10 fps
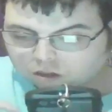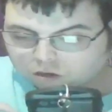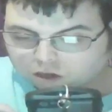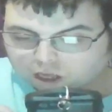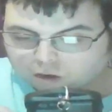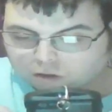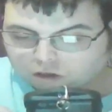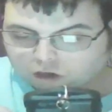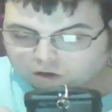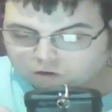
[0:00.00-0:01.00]
who kills
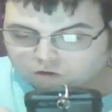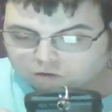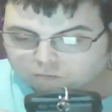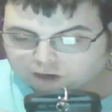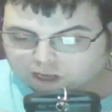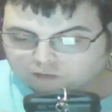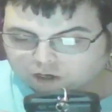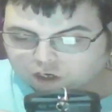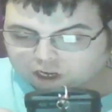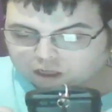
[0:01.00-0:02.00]
children whenever
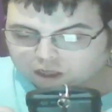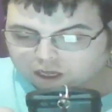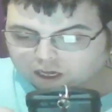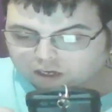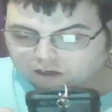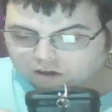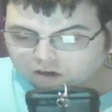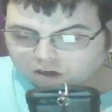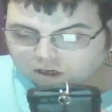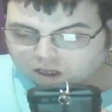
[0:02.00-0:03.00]
she is seen.
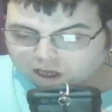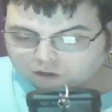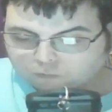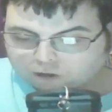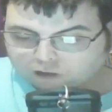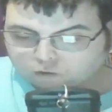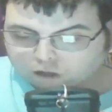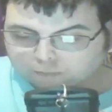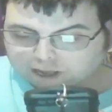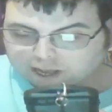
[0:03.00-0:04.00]
In
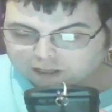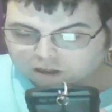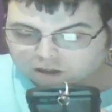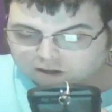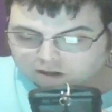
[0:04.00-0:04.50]
retrospect,